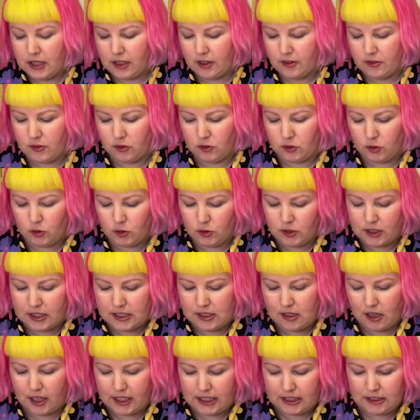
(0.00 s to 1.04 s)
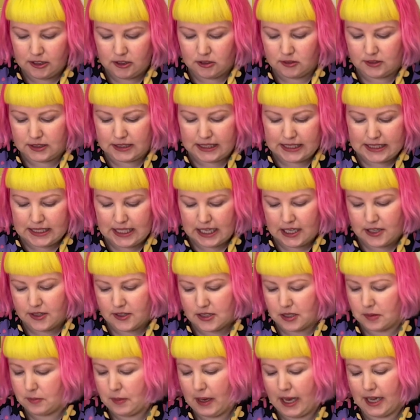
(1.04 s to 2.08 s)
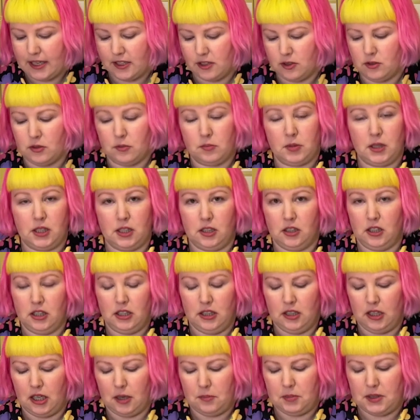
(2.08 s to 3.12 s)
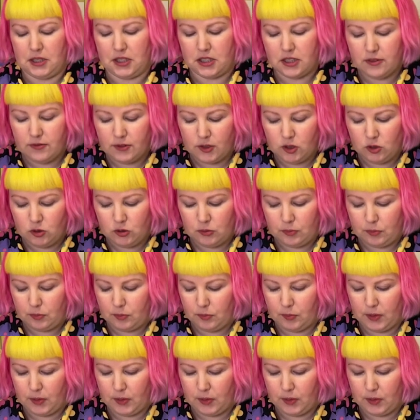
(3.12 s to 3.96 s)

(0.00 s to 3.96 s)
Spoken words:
I thought all the tiny little details and patterns would be a bit difficult,